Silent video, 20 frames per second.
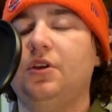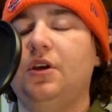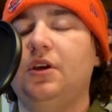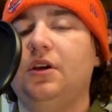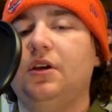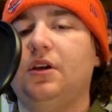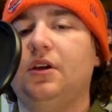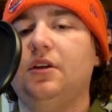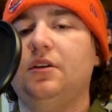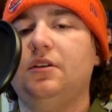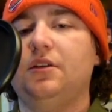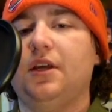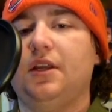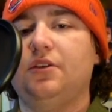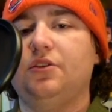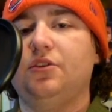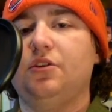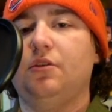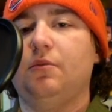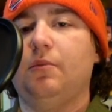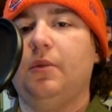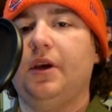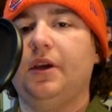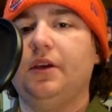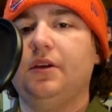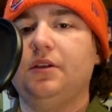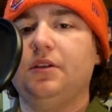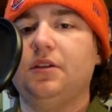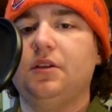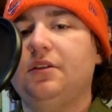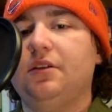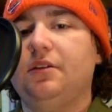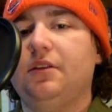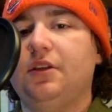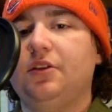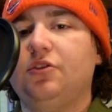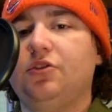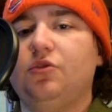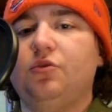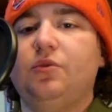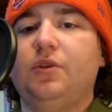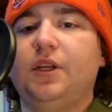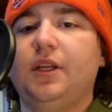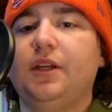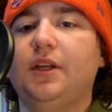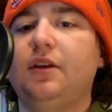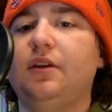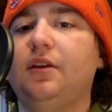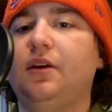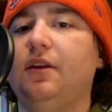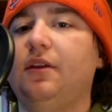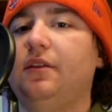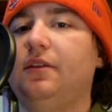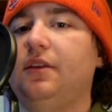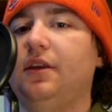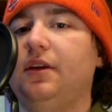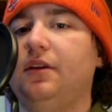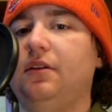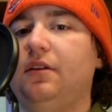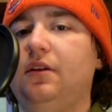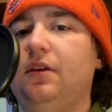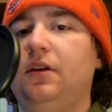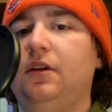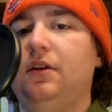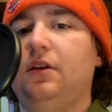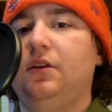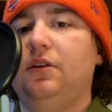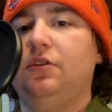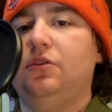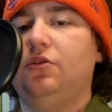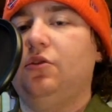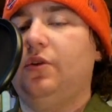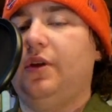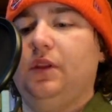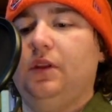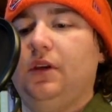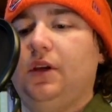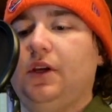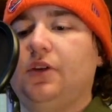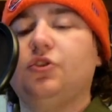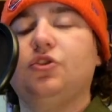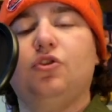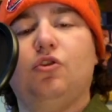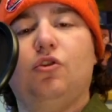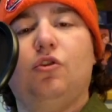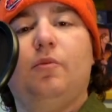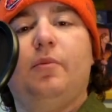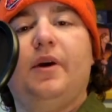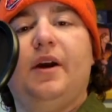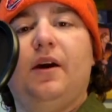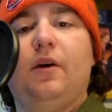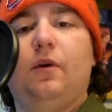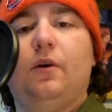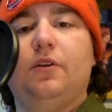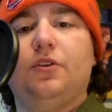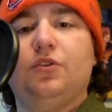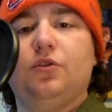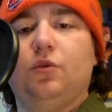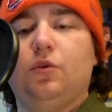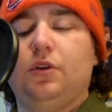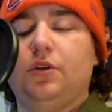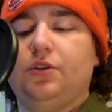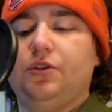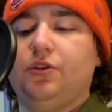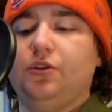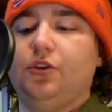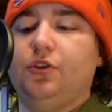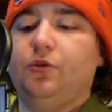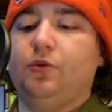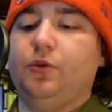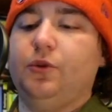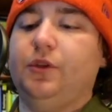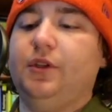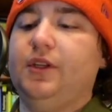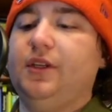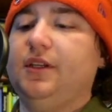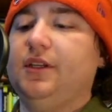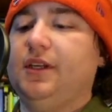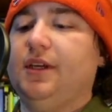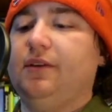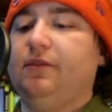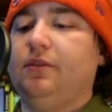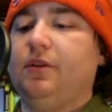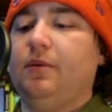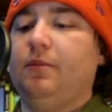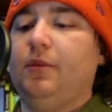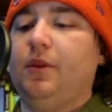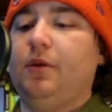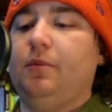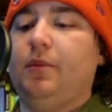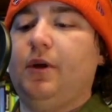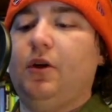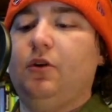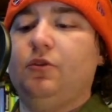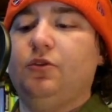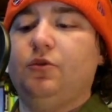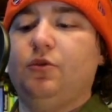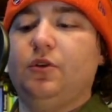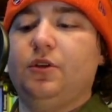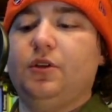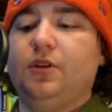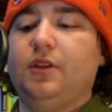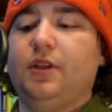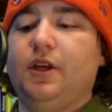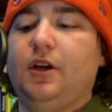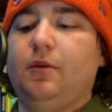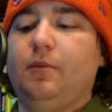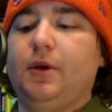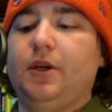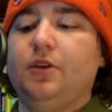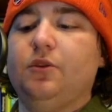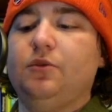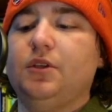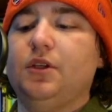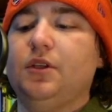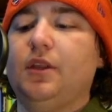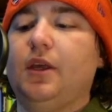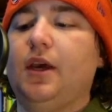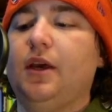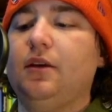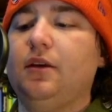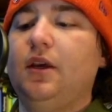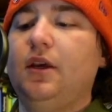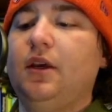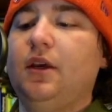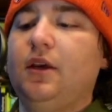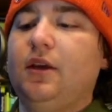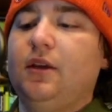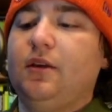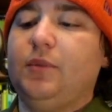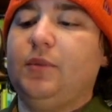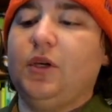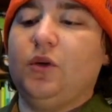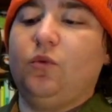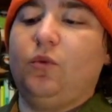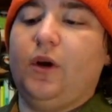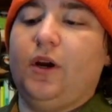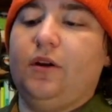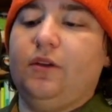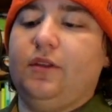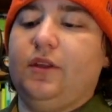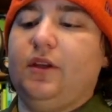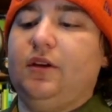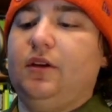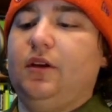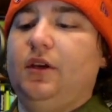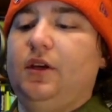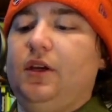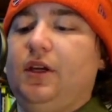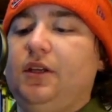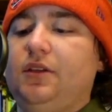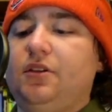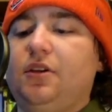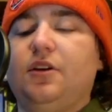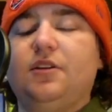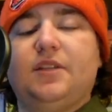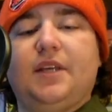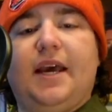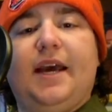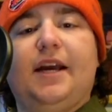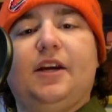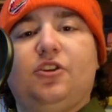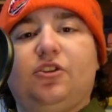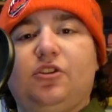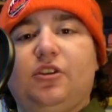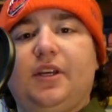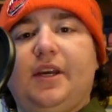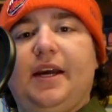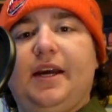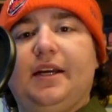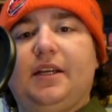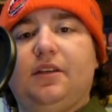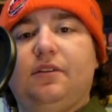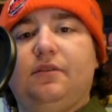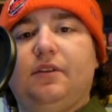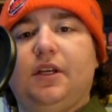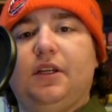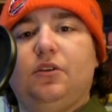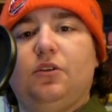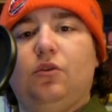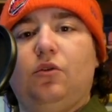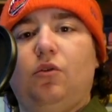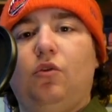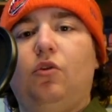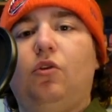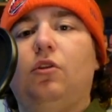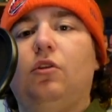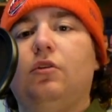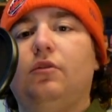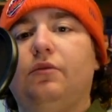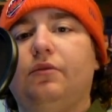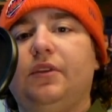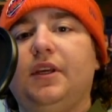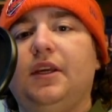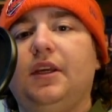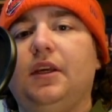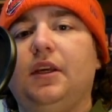condenser mics that do need it, that don't have external power source, so you will need to give them the power source there by using that. Be aware that it does actually activate all of the